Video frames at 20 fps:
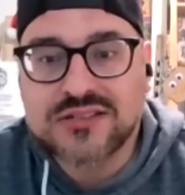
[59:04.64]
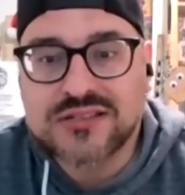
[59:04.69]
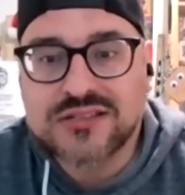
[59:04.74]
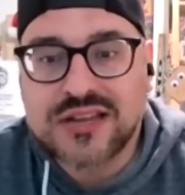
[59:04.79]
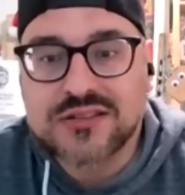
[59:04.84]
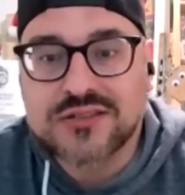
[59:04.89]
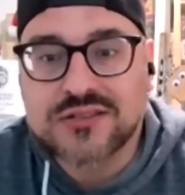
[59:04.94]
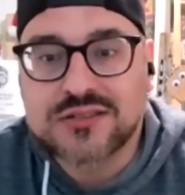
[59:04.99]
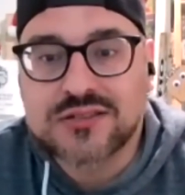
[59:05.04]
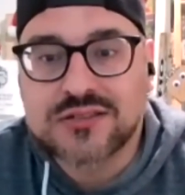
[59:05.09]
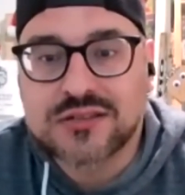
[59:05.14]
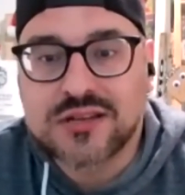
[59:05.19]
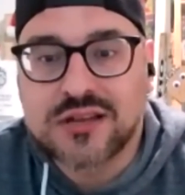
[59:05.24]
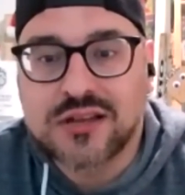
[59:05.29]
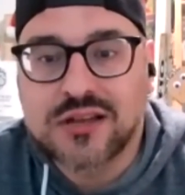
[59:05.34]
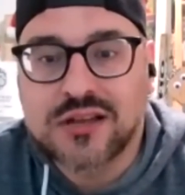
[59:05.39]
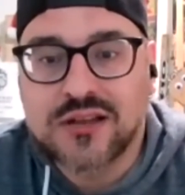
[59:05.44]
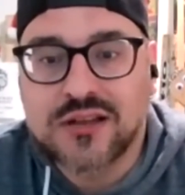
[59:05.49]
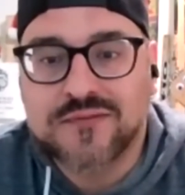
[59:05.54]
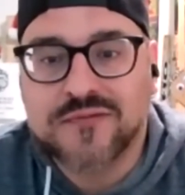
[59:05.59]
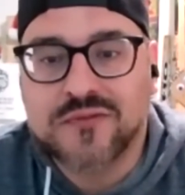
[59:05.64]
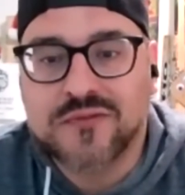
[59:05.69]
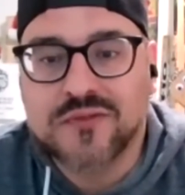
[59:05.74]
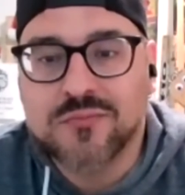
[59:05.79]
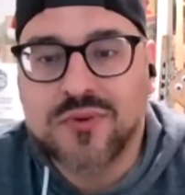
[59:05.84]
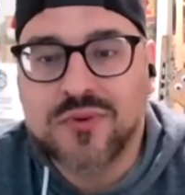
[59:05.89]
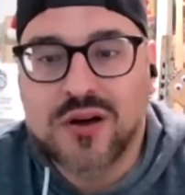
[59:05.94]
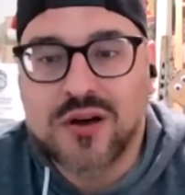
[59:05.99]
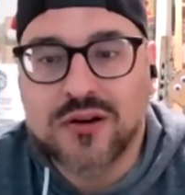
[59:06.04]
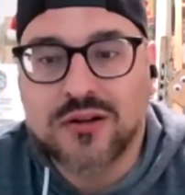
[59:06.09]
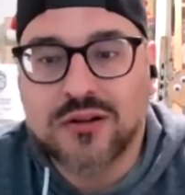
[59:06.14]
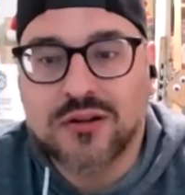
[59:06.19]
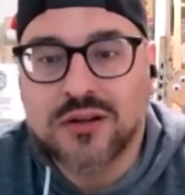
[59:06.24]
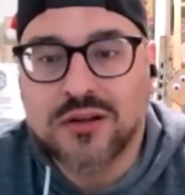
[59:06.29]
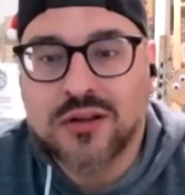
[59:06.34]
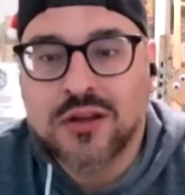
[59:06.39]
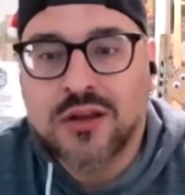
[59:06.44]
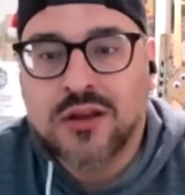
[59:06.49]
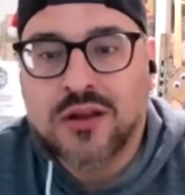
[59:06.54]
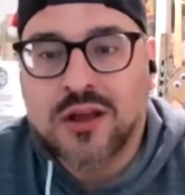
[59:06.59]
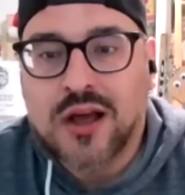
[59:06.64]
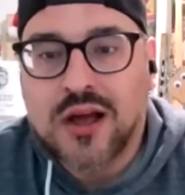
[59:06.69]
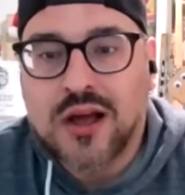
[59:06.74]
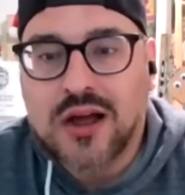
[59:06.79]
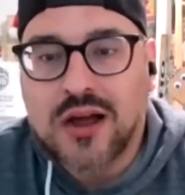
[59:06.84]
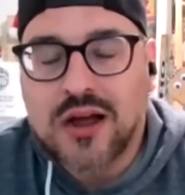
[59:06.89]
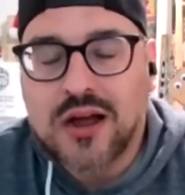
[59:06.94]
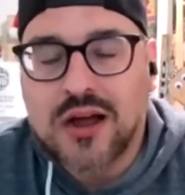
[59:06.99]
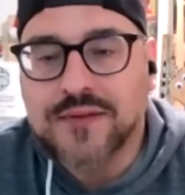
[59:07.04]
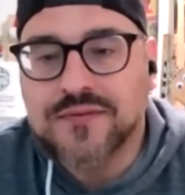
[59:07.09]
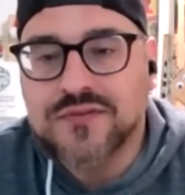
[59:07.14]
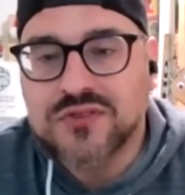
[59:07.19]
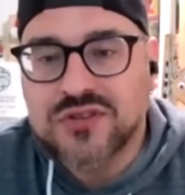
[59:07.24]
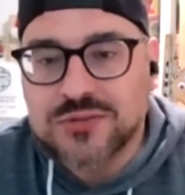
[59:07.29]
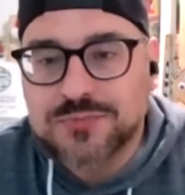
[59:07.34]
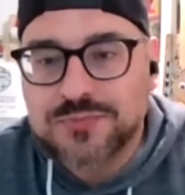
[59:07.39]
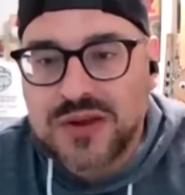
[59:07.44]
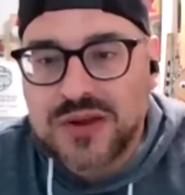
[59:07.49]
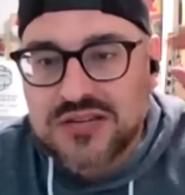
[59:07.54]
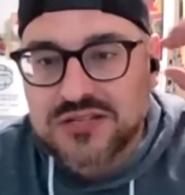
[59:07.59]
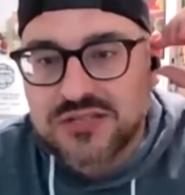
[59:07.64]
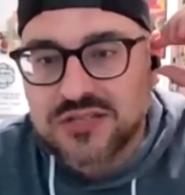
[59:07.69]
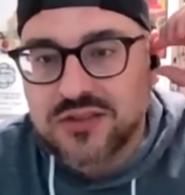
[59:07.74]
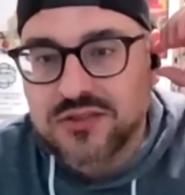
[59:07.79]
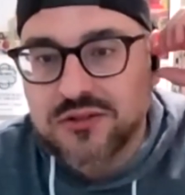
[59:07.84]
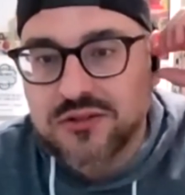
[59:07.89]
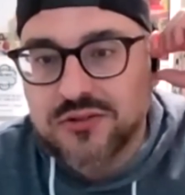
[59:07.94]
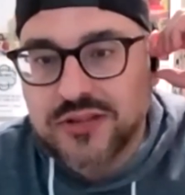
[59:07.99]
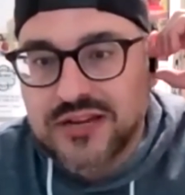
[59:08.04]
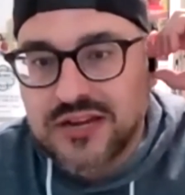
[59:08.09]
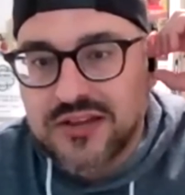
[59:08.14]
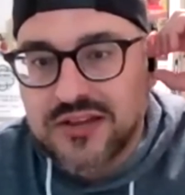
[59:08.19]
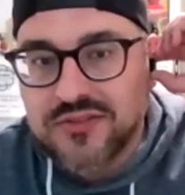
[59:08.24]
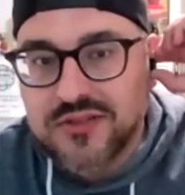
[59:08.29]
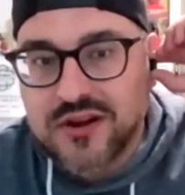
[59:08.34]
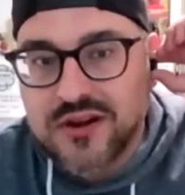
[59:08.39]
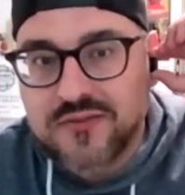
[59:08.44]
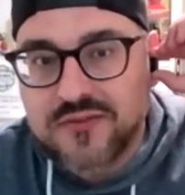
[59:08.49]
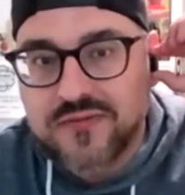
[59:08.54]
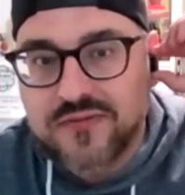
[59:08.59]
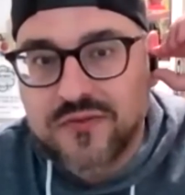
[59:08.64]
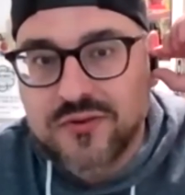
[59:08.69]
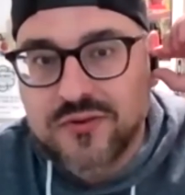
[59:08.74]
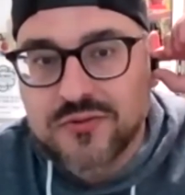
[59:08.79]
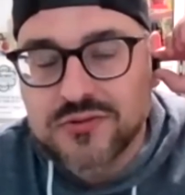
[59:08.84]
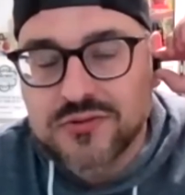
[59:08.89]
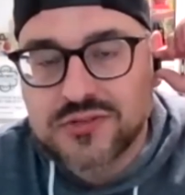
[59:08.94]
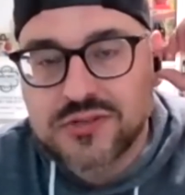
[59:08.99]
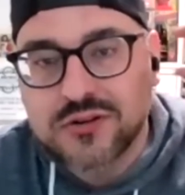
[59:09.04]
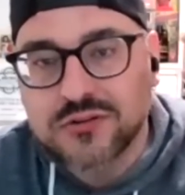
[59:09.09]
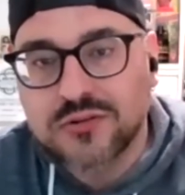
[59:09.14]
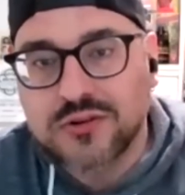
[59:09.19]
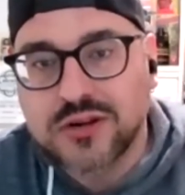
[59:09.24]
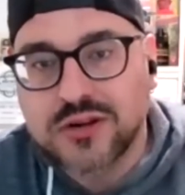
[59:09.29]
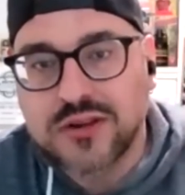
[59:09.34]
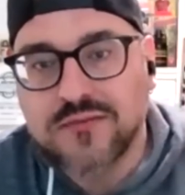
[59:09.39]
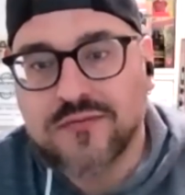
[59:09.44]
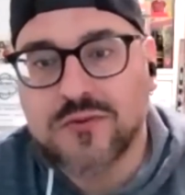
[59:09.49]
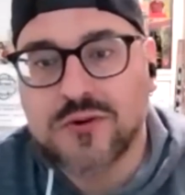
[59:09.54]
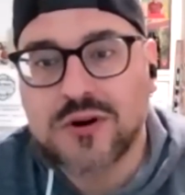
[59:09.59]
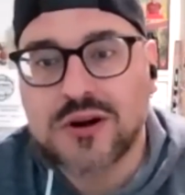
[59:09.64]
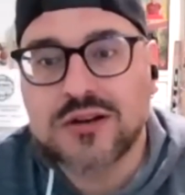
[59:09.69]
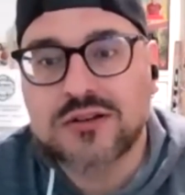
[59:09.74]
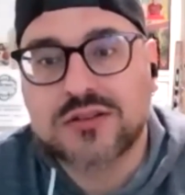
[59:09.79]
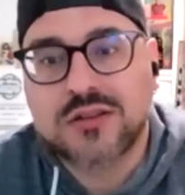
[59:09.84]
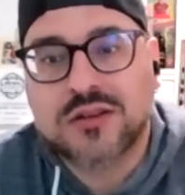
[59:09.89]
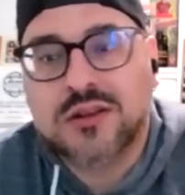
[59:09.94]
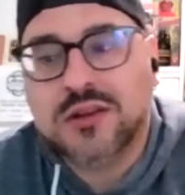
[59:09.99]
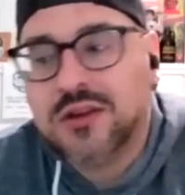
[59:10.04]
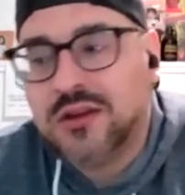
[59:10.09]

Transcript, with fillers: uh, for the bottle. Uh, I've just pasted the link in there for those that are looking for it.